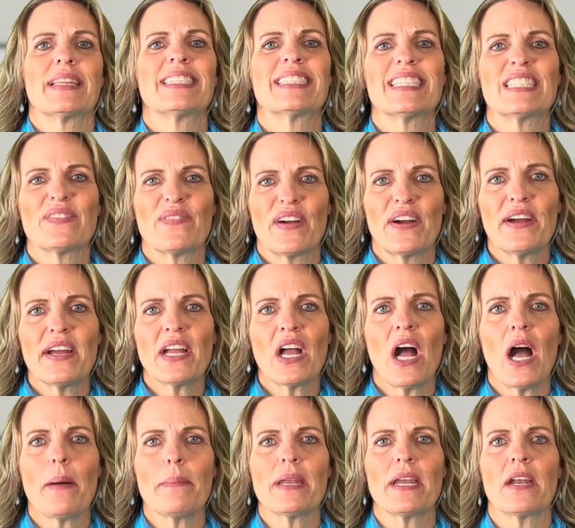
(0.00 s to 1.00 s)
This is very
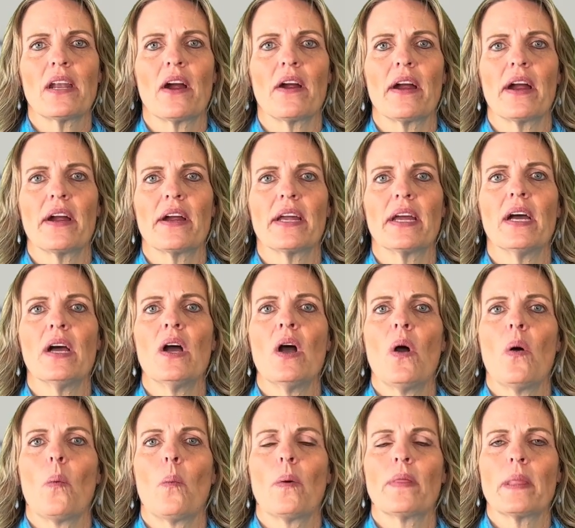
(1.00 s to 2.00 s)
common in our area
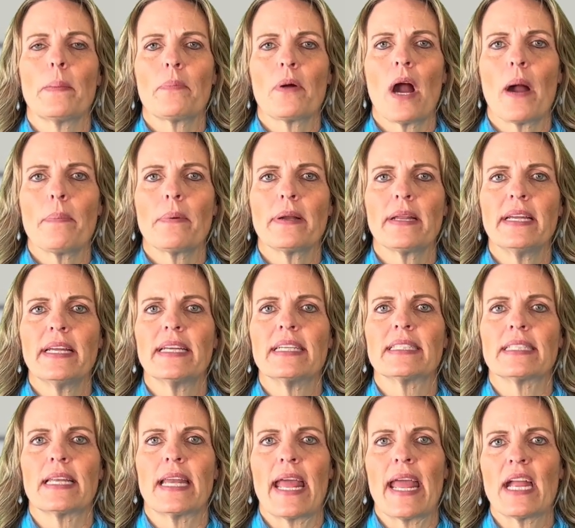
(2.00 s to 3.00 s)
when the property
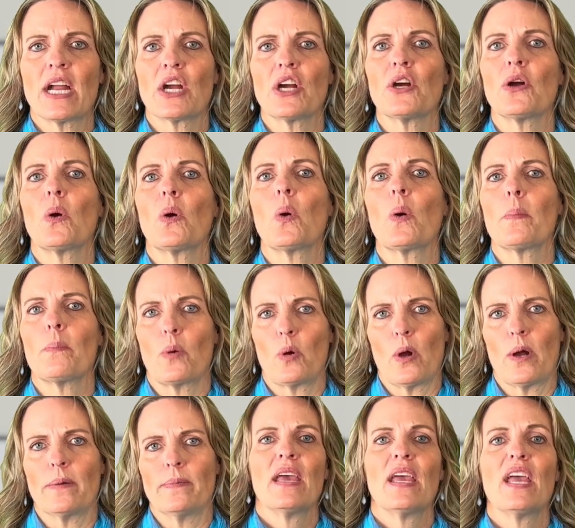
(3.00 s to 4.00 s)
is an acre or more.